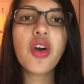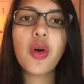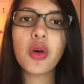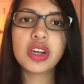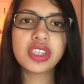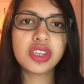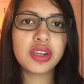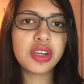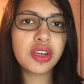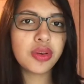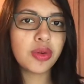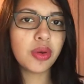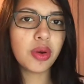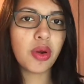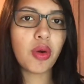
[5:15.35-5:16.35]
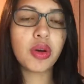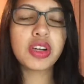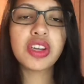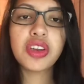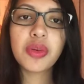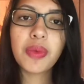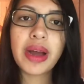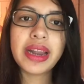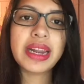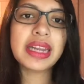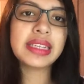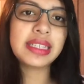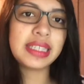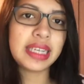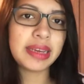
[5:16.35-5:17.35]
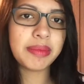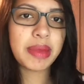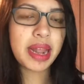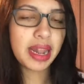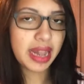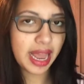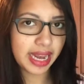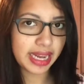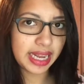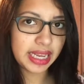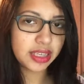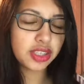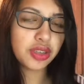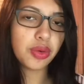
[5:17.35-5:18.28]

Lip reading: or do you want dim lighting